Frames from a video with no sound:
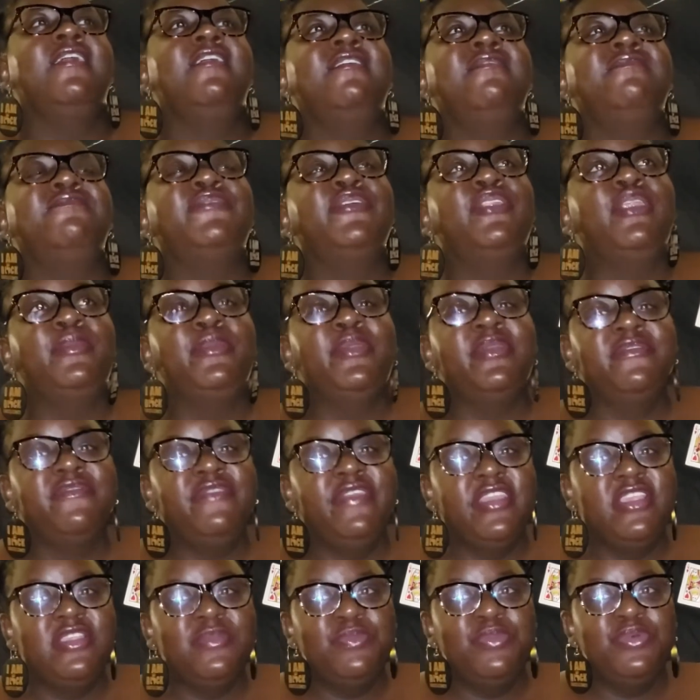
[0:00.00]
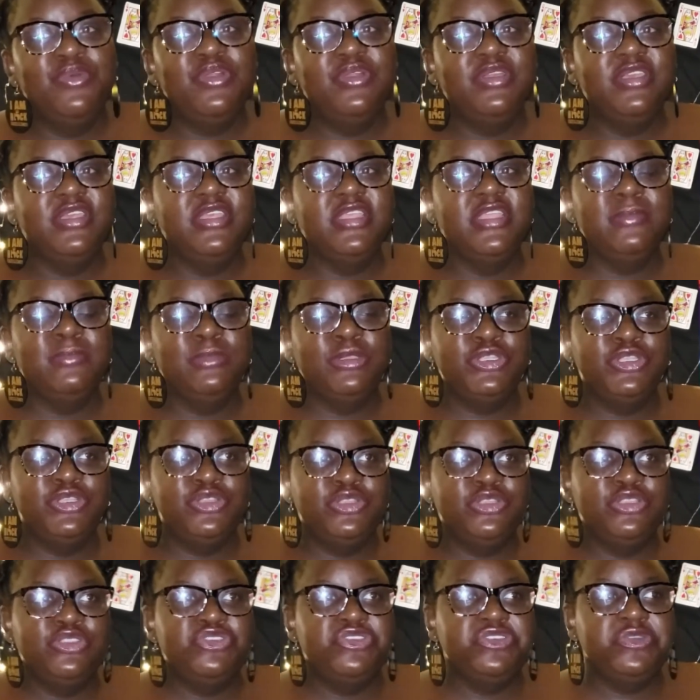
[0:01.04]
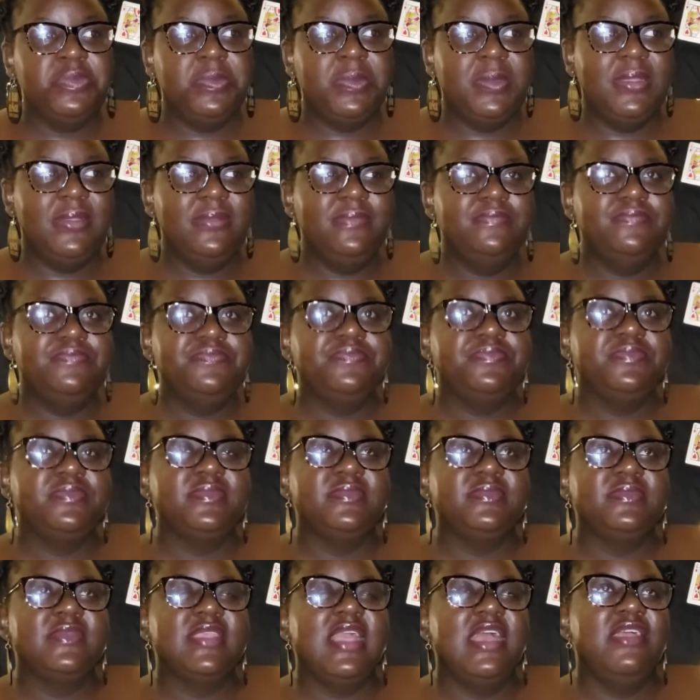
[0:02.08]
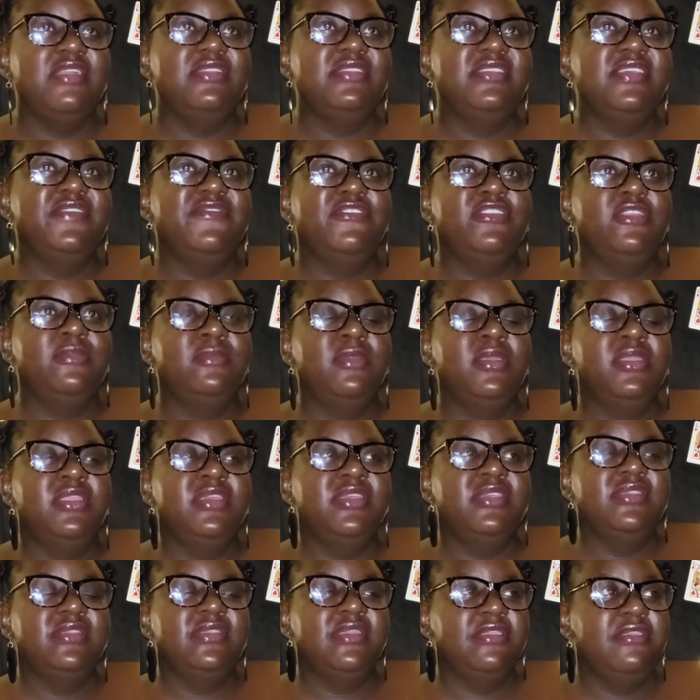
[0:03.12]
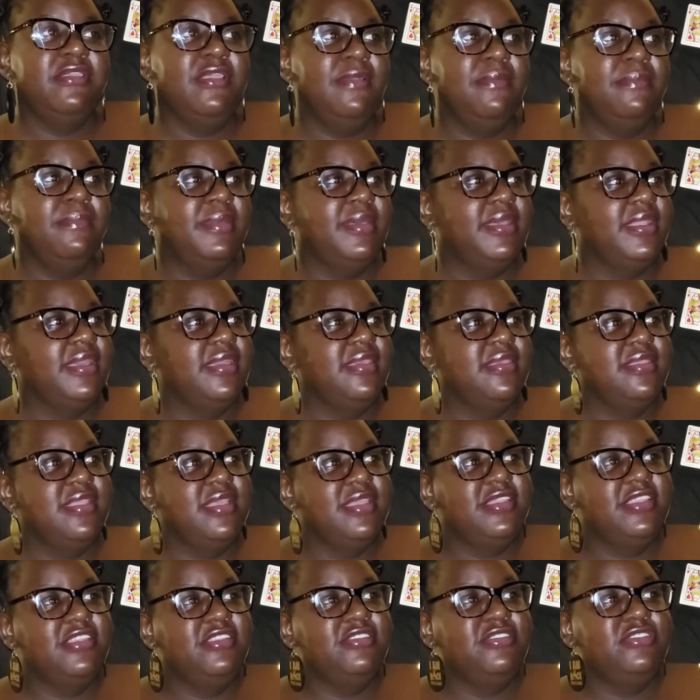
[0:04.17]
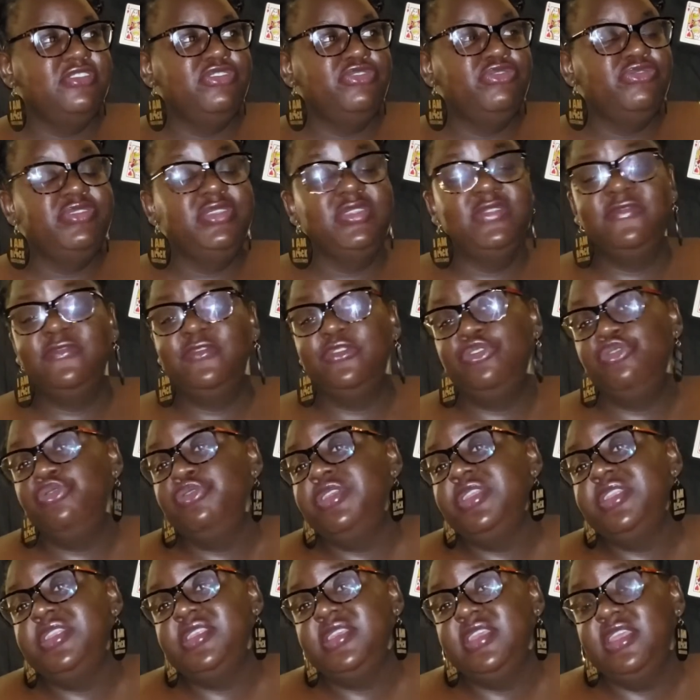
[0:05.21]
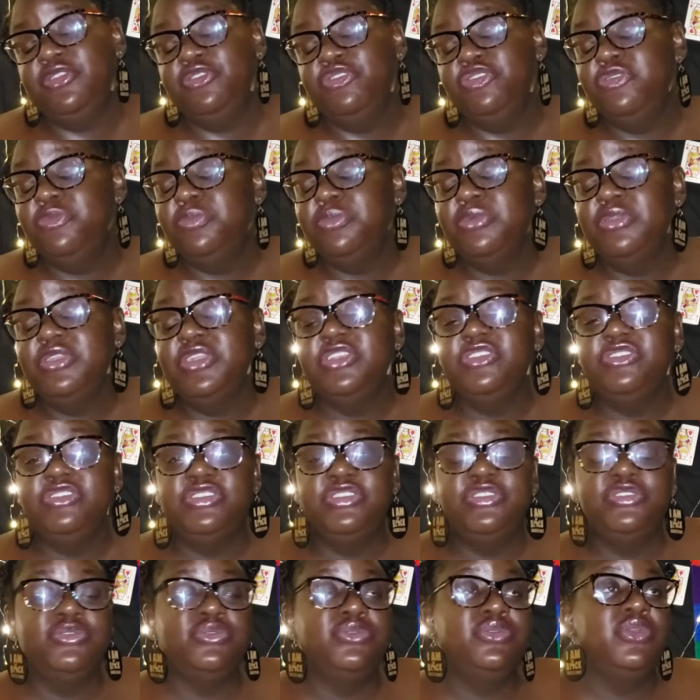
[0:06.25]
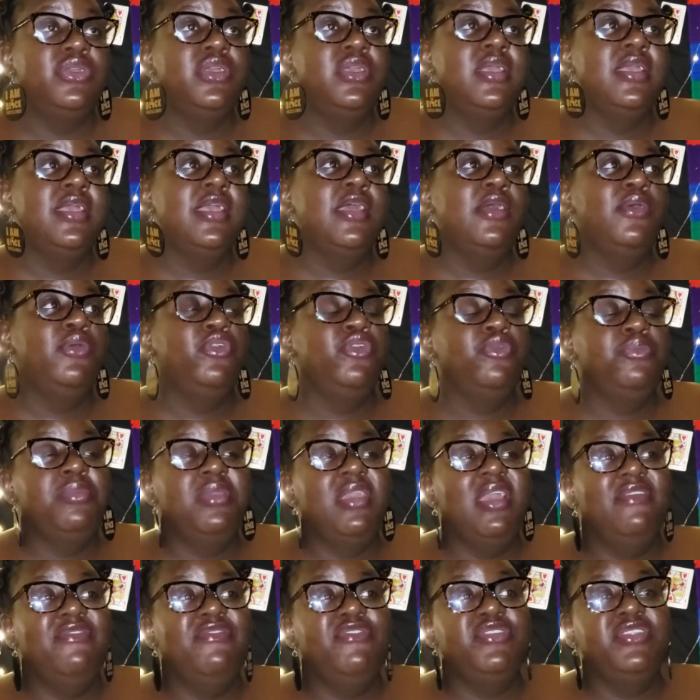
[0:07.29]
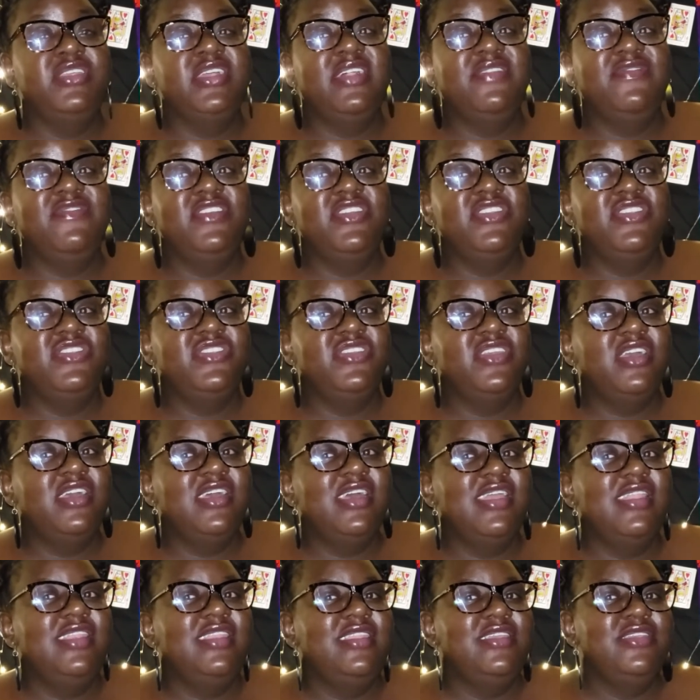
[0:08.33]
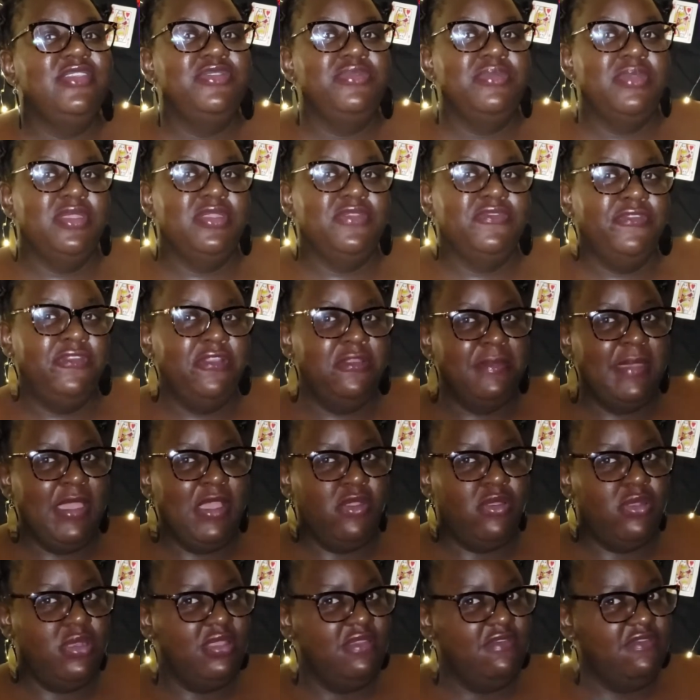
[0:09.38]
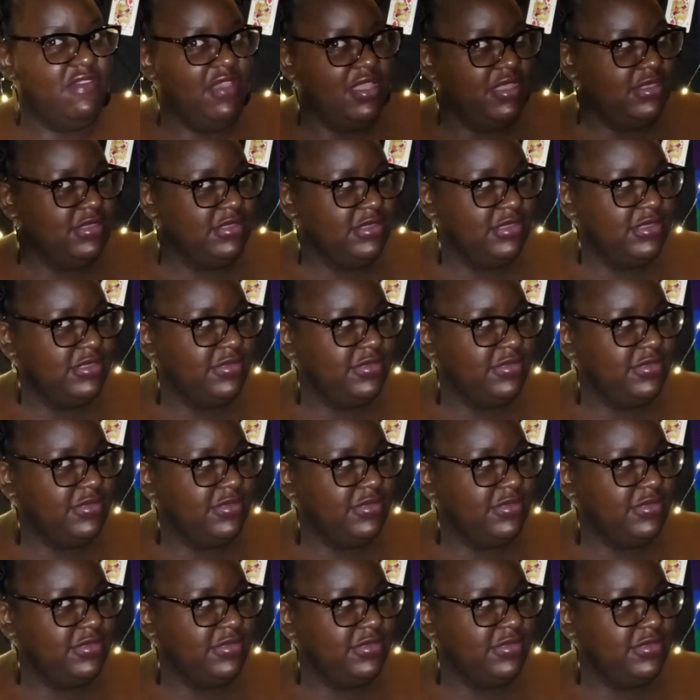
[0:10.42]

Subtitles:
Follow me on Facebook, Emotional Stripper. I'd say follow me on Instagram, but I started to use it for nudity and not poetry, so it will be a futile venture unless you want to follow my OnlyFans.